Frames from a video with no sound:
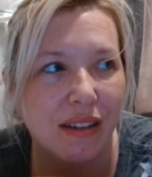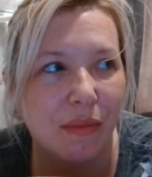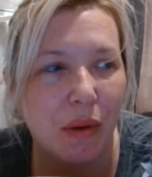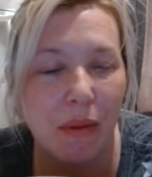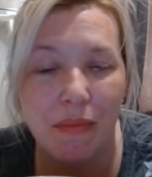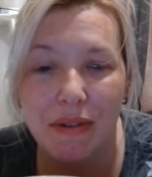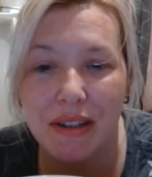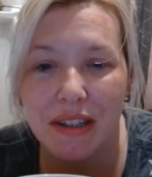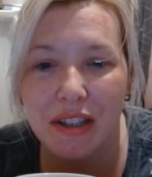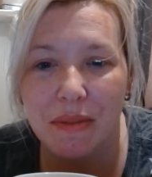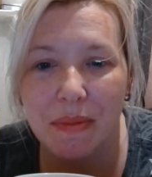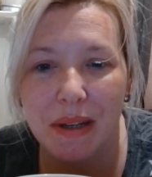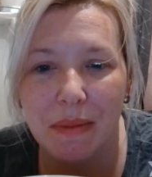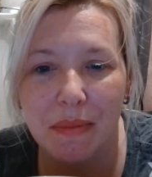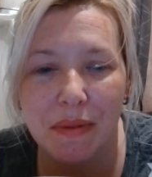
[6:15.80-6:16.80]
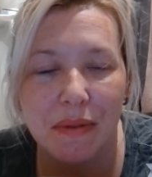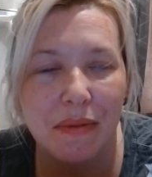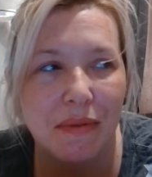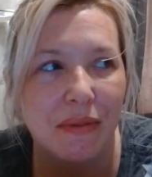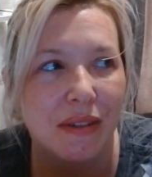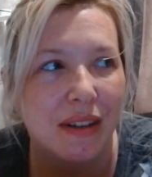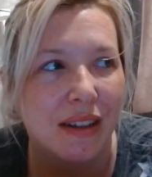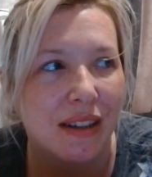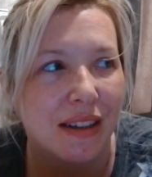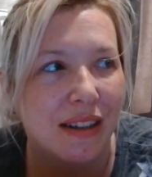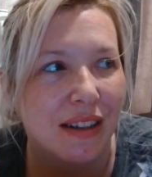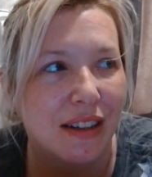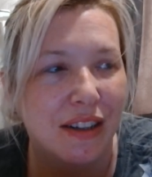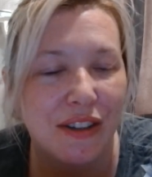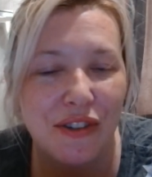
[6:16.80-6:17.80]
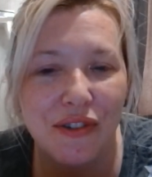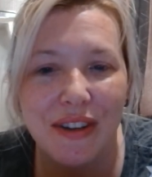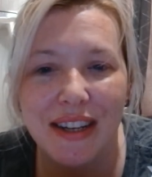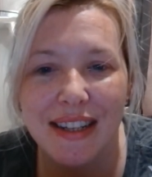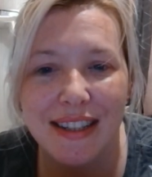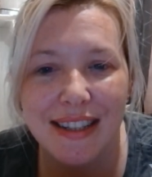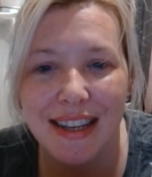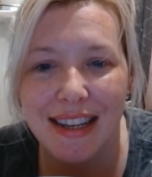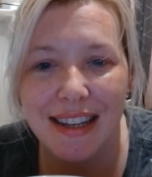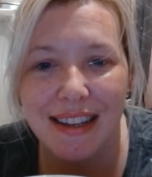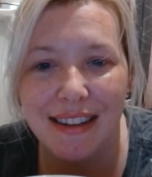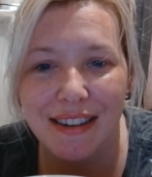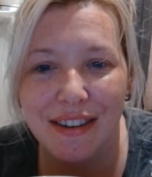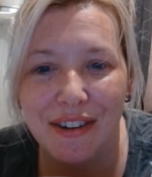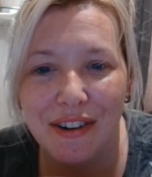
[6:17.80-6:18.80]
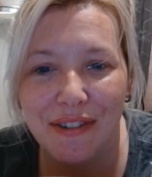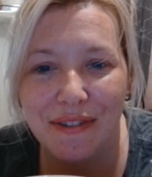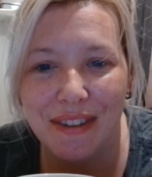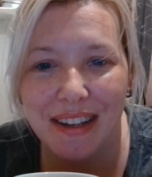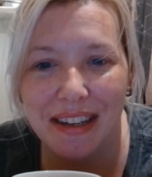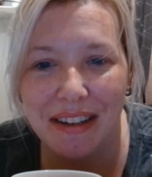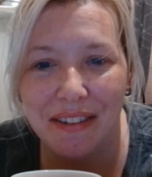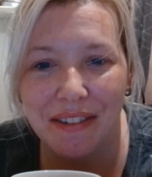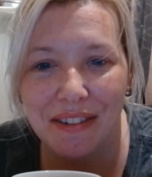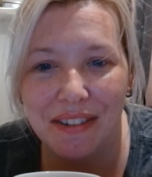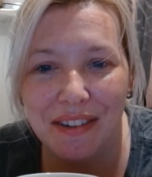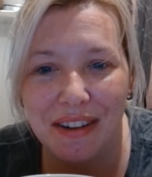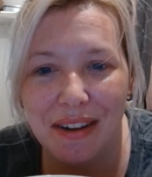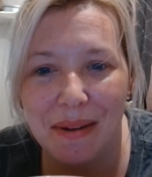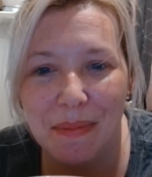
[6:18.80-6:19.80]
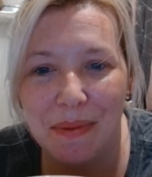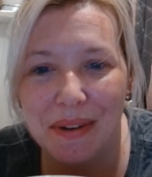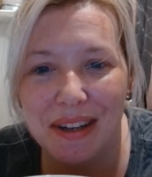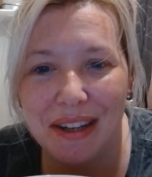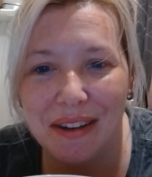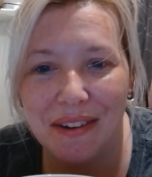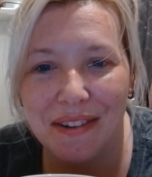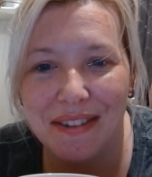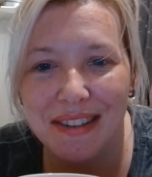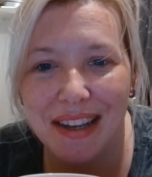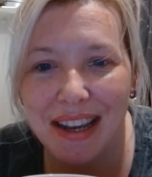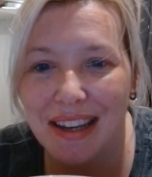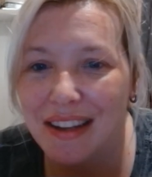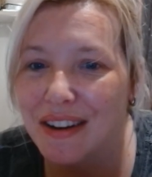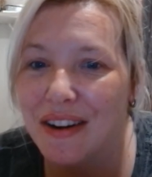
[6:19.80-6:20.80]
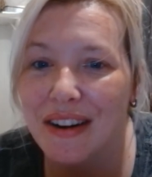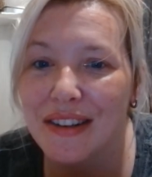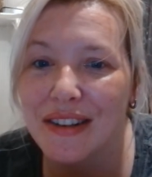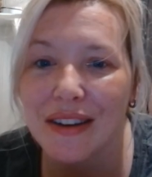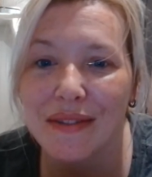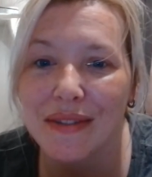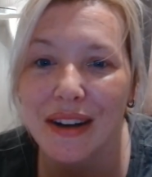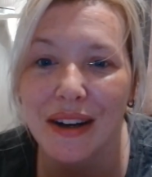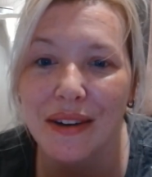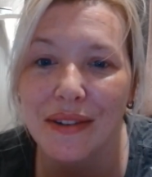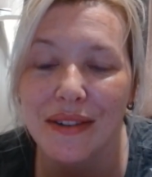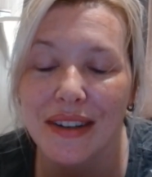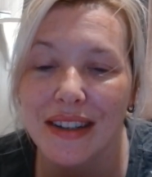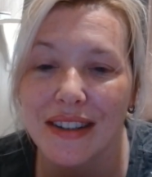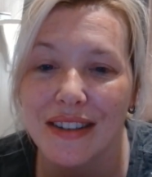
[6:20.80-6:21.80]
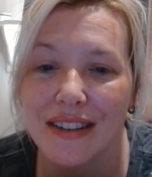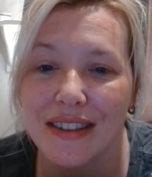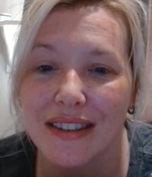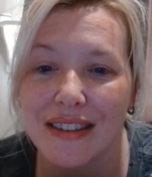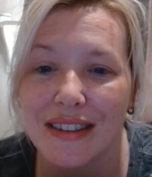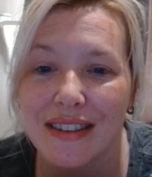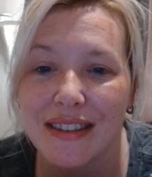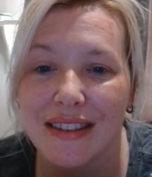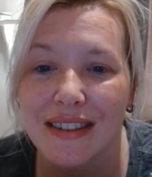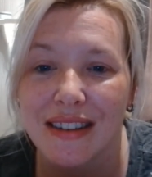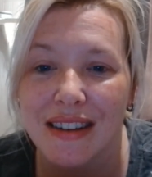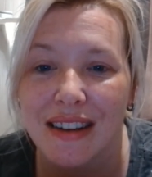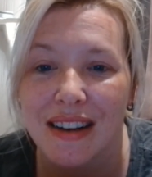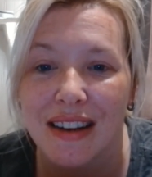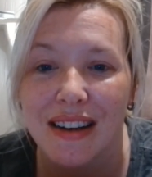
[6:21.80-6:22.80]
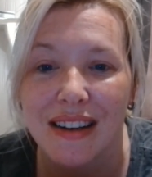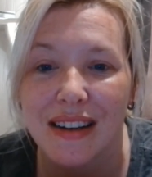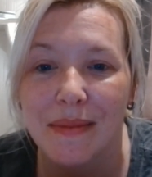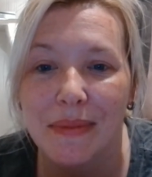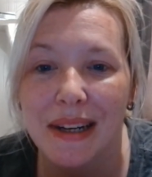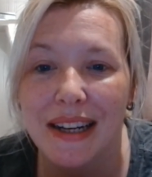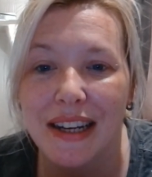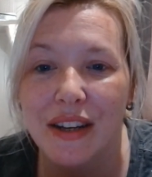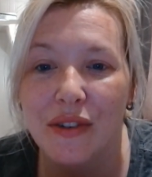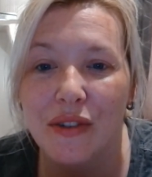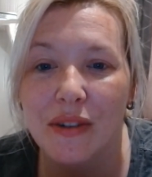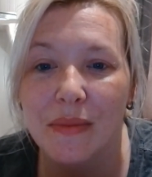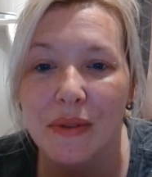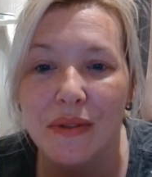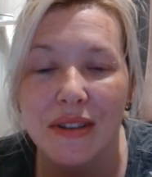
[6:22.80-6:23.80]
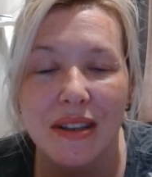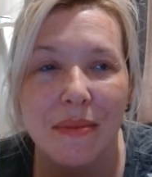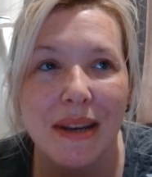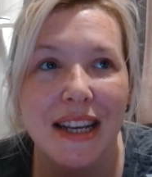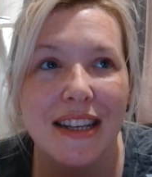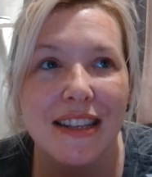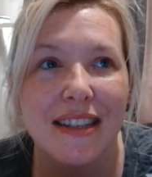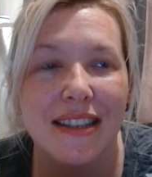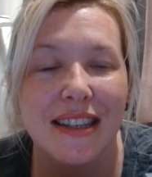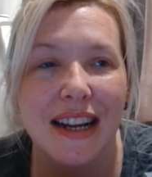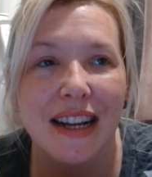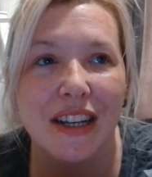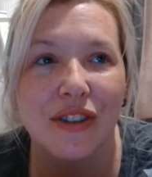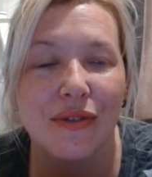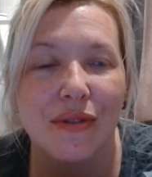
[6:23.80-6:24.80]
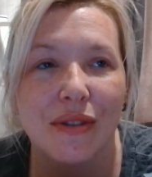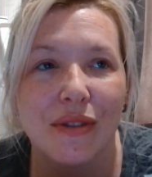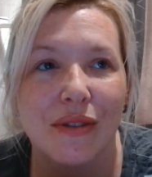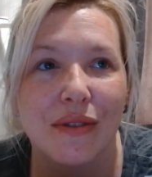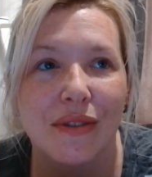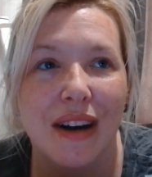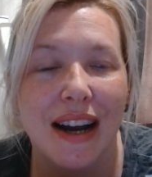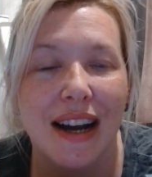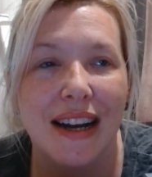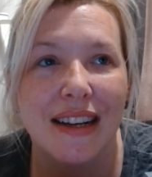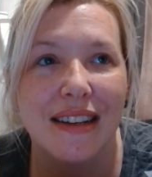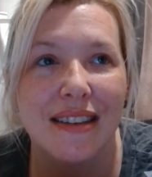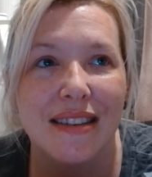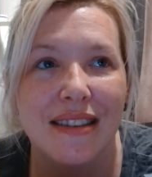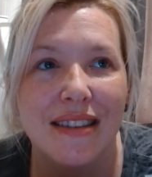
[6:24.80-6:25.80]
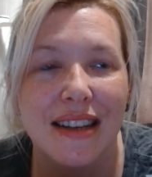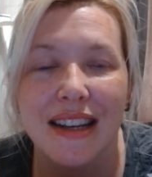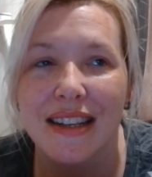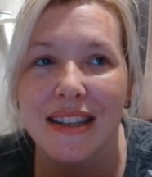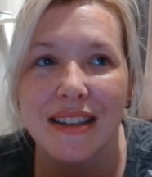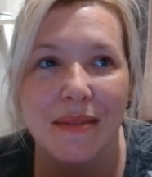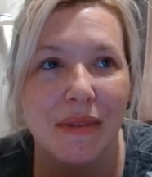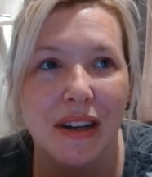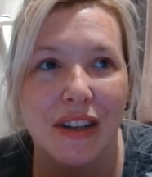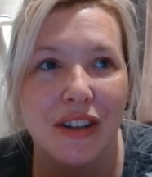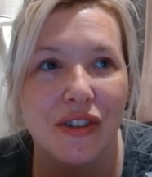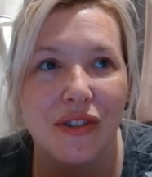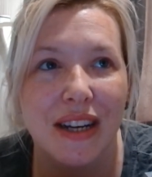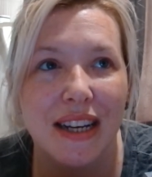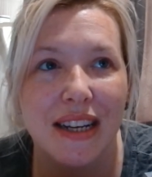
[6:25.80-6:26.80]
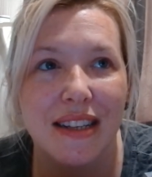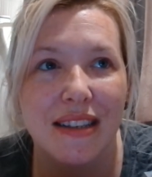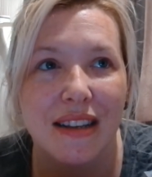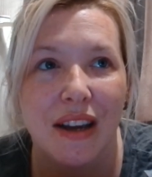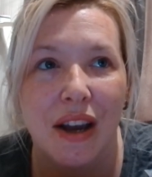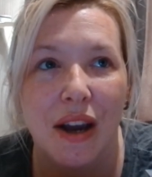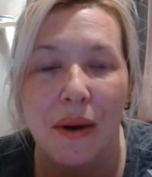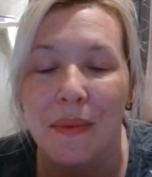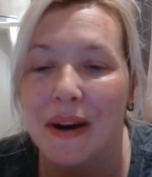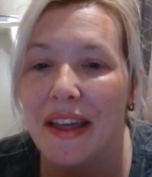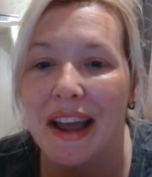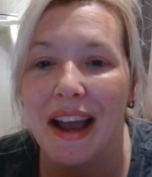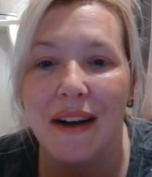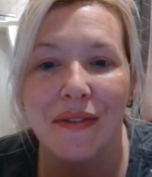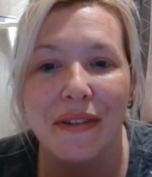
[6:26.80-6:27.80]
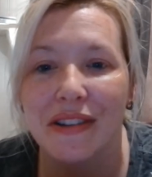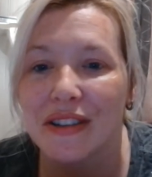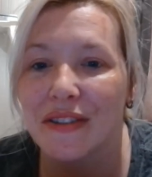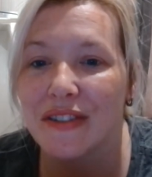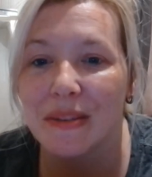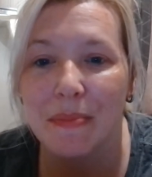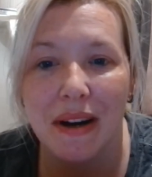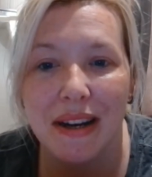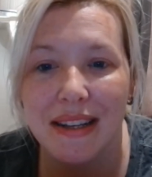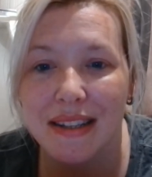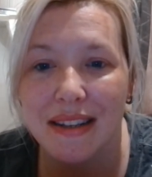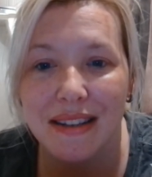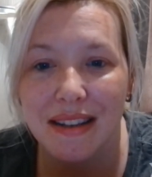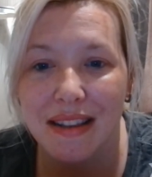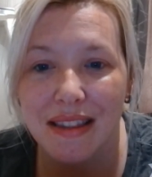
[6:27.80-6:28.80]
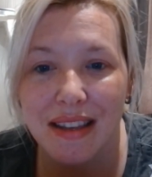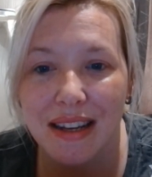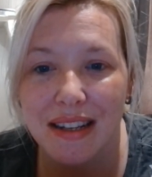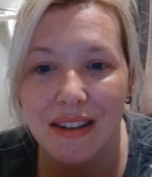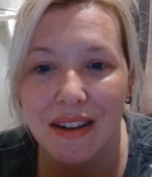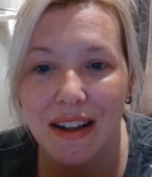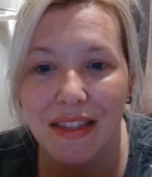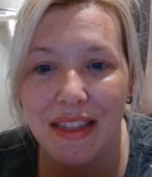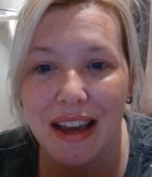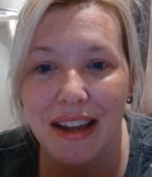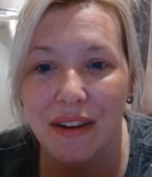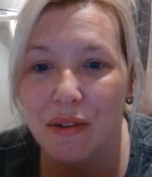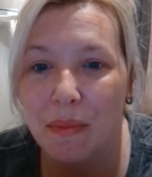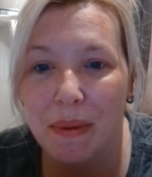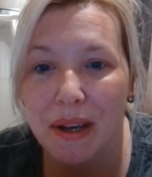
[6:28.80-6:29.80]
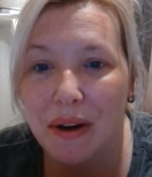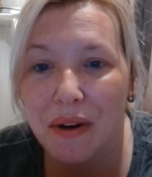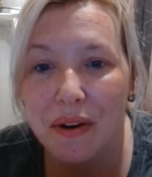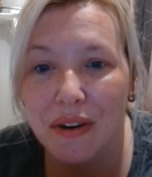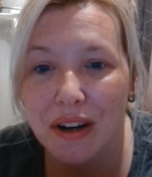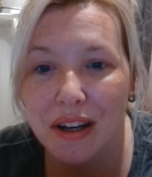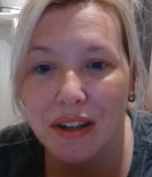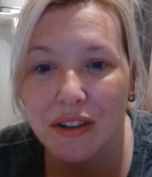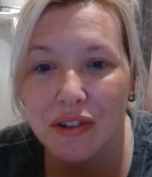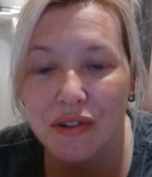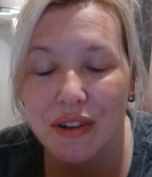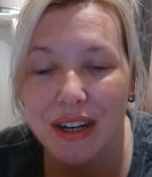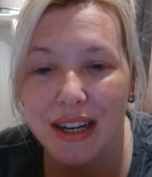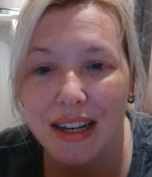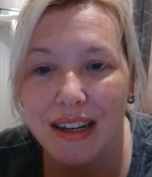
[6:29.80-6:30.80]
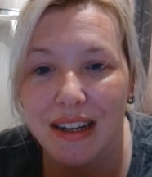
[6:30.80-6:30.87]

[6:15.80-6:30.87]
British people can drink tea and coffee on like a boiling hot day. You know, I don't know. It's just completely normal to me. It's as natural as in some countries where they have lots of spices and things like that. It will be a hot country.